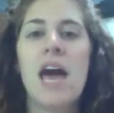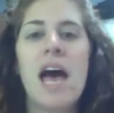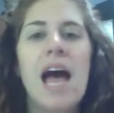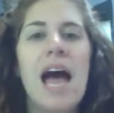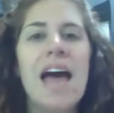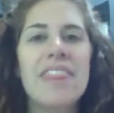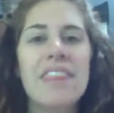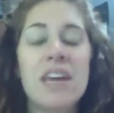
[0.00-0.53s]

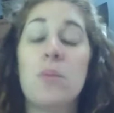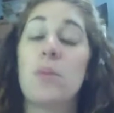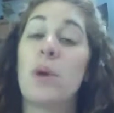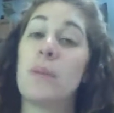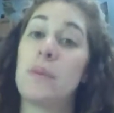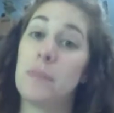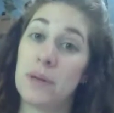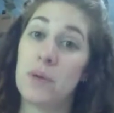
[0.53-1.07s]
I think
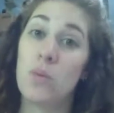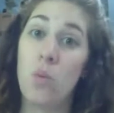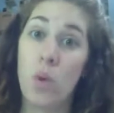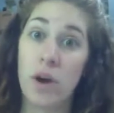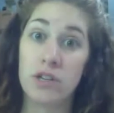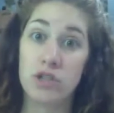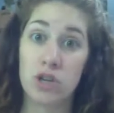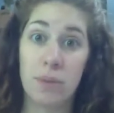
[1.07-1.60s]
probably
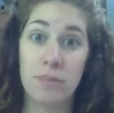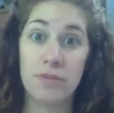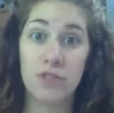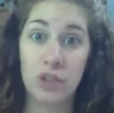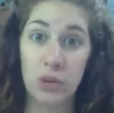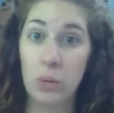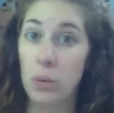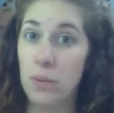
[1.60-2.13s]
1 drop of
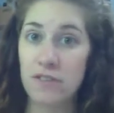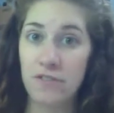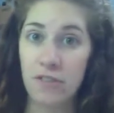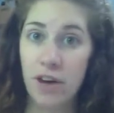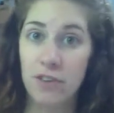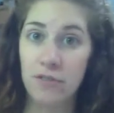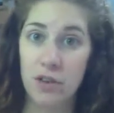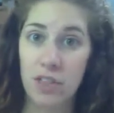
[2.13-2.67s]
glue will be
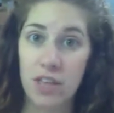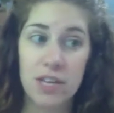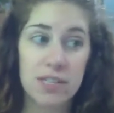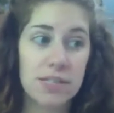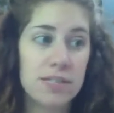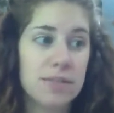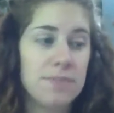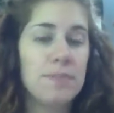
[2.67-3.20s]
fine for
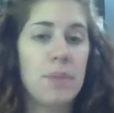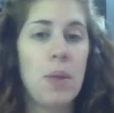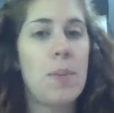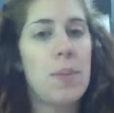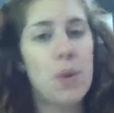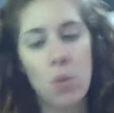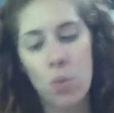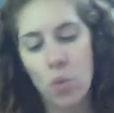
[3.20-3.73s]
this.
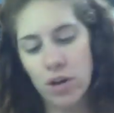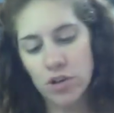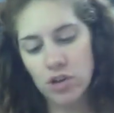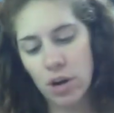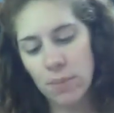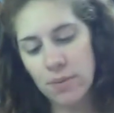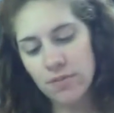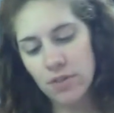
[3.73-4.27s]
Put 1
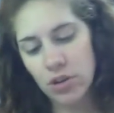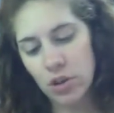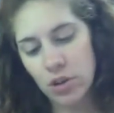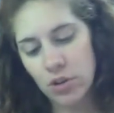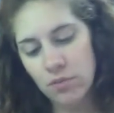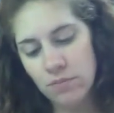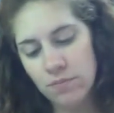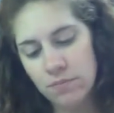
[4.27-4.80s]
drop of
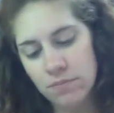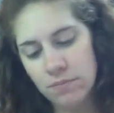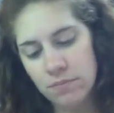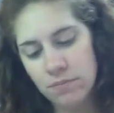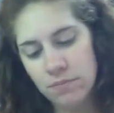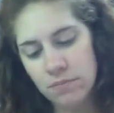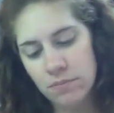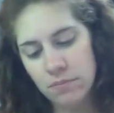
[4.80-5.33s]
glue,
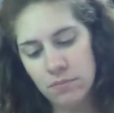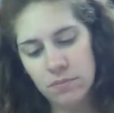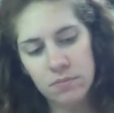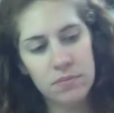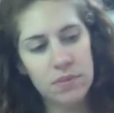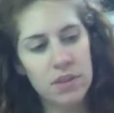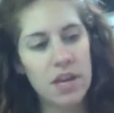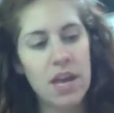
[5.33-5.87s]

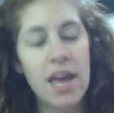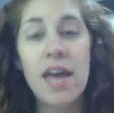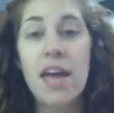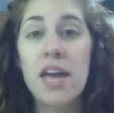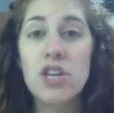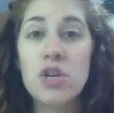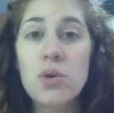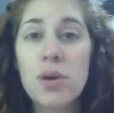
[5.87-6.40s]

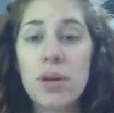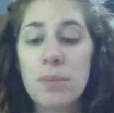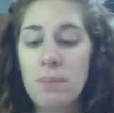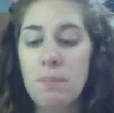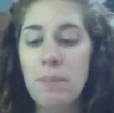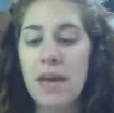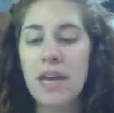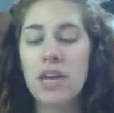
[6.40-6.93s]
and you can
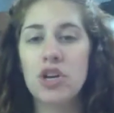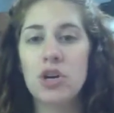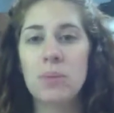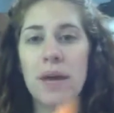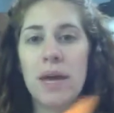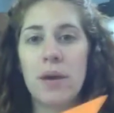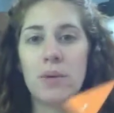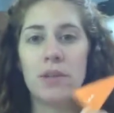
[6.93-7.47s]
make your
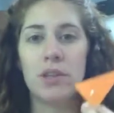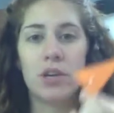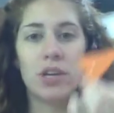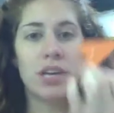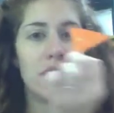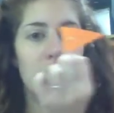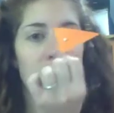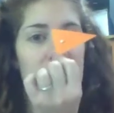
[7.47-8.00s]
penguin
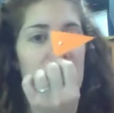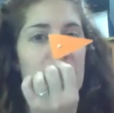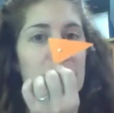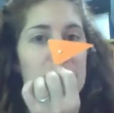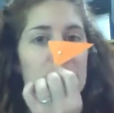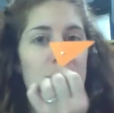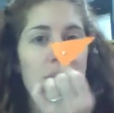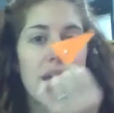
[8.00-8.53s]
looking
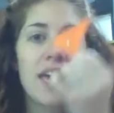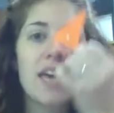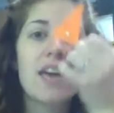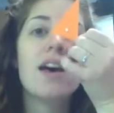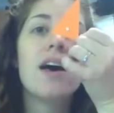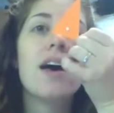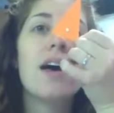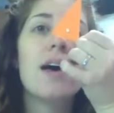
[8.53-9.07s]
this way,
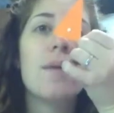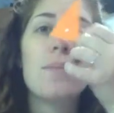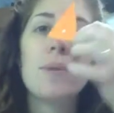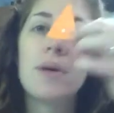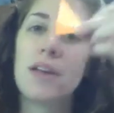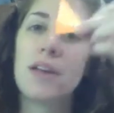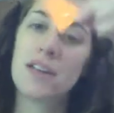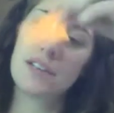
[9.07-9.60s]
up,
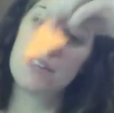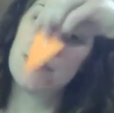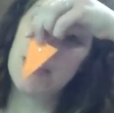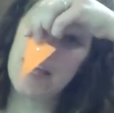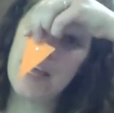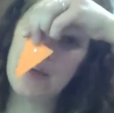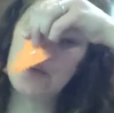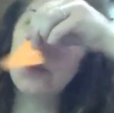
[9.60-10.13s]

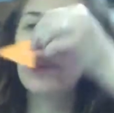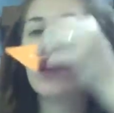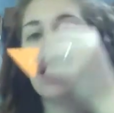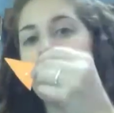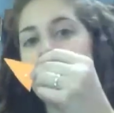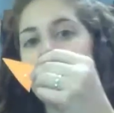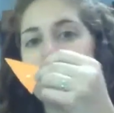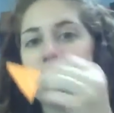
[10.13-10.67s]
down,
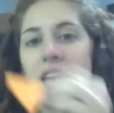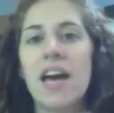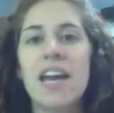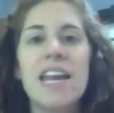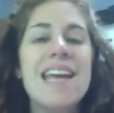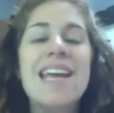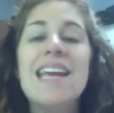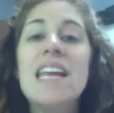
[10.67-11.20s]
this
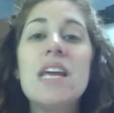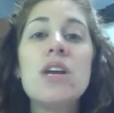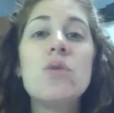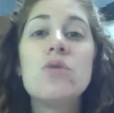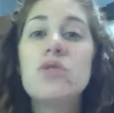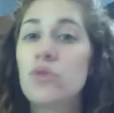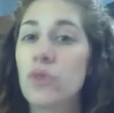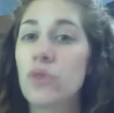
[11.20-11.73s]
side, any
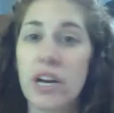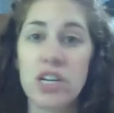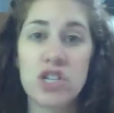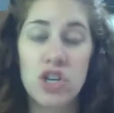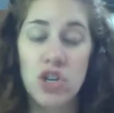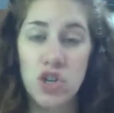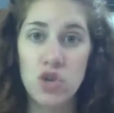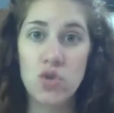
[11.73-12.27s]

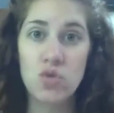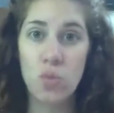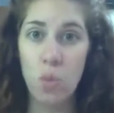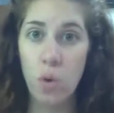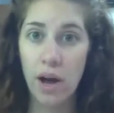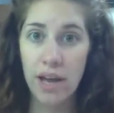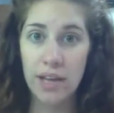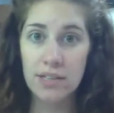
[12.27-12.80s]
direction you
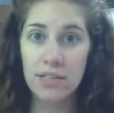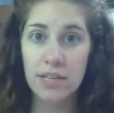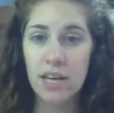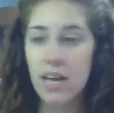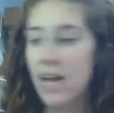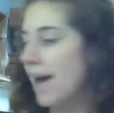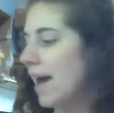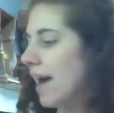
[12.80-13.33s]
want.
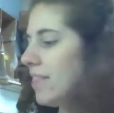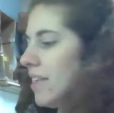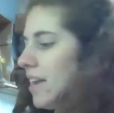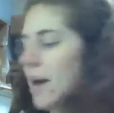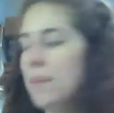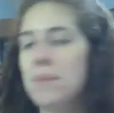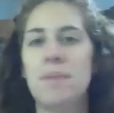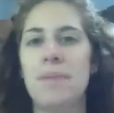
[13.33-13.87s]
I think
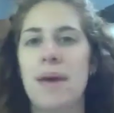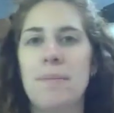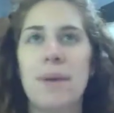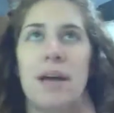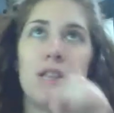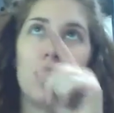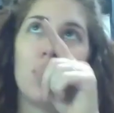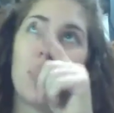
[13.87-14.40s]
I'm going to make
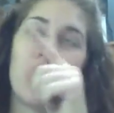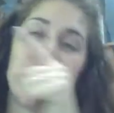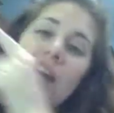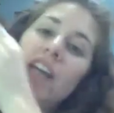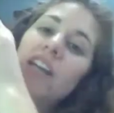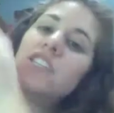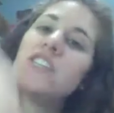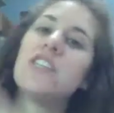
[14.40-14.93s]
mine looking
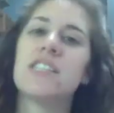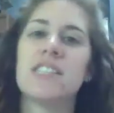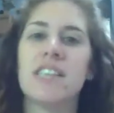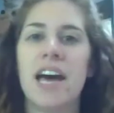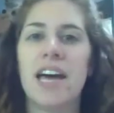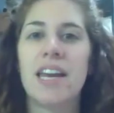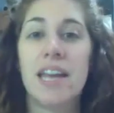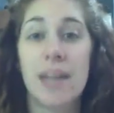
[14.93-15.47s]
kind of to the
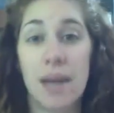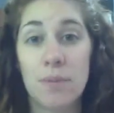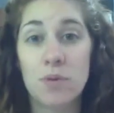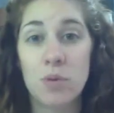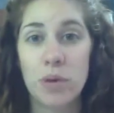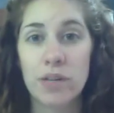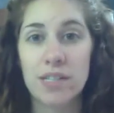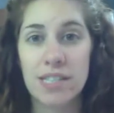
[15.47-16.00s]
side and up
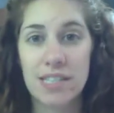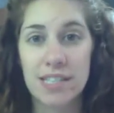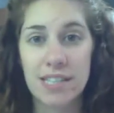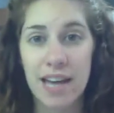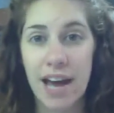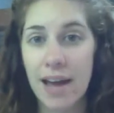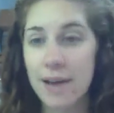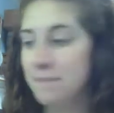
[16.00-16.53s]
towards the
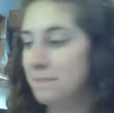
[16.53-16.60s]
sky.